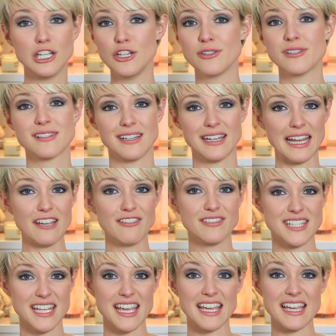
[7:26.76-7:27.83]
loose leaf
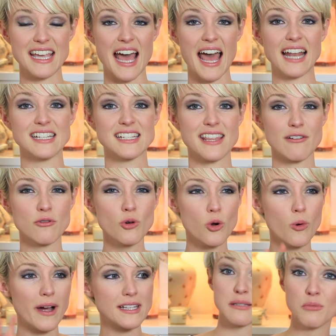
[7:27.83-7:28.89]
tea, and they're all
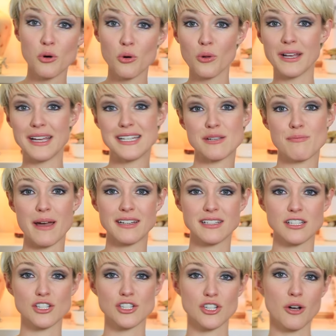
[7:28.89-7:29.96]
quite small
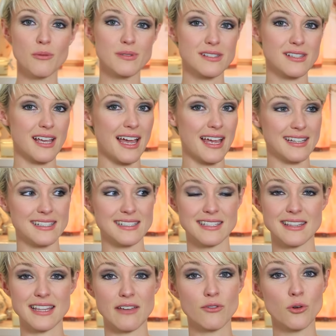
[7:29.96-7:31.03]
independent shops, and
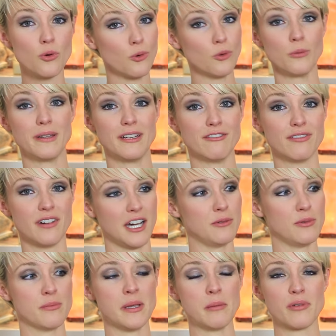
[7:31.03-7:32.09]
they've all been fine
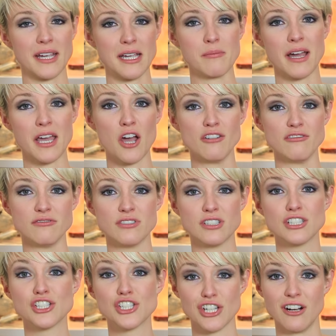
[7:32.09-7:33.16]
with me bringing my own
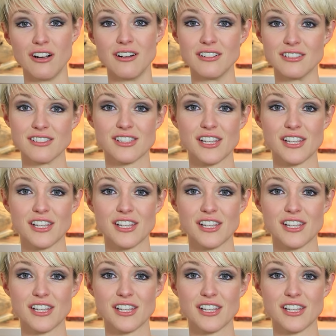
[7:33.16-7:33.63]
jar.